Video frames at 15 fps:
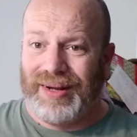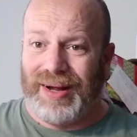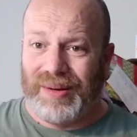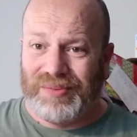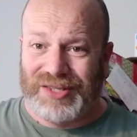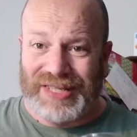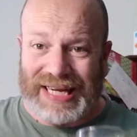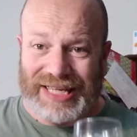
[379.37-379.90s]
I'm
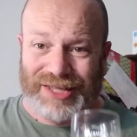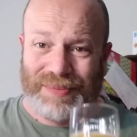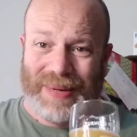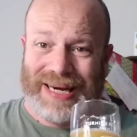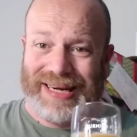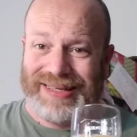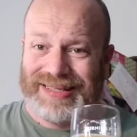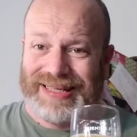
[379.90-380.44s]
six
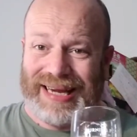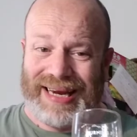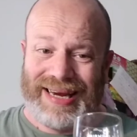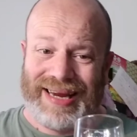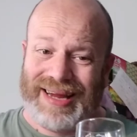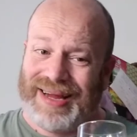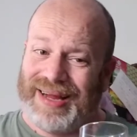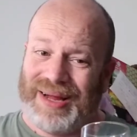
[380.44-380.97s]
minutes
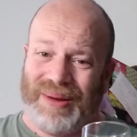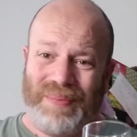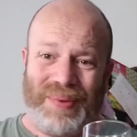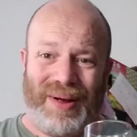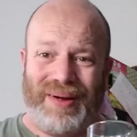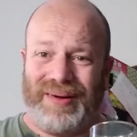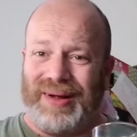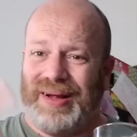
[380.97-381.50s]
in,
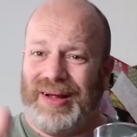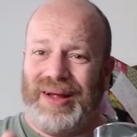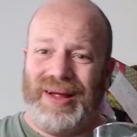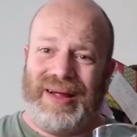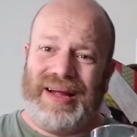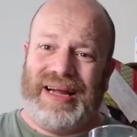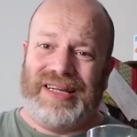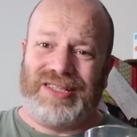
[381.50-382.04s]
but
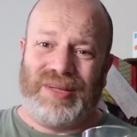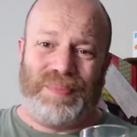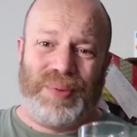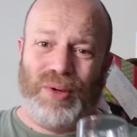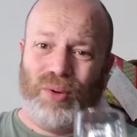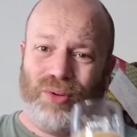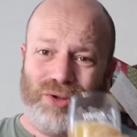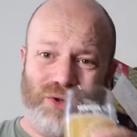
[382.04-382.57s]
it's a
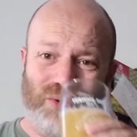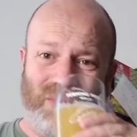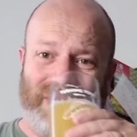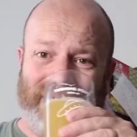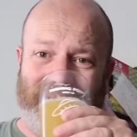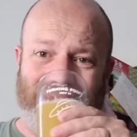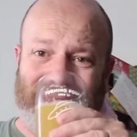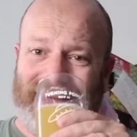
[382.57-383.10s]
pure
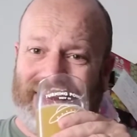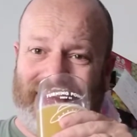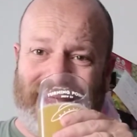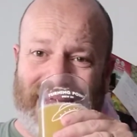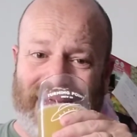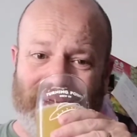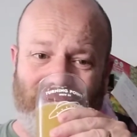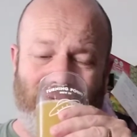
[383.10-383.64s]
joy in a
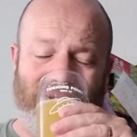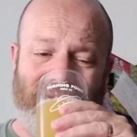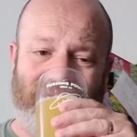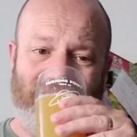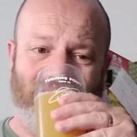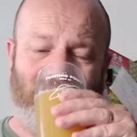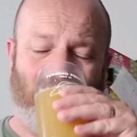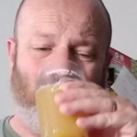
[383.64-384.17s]
can. It really is.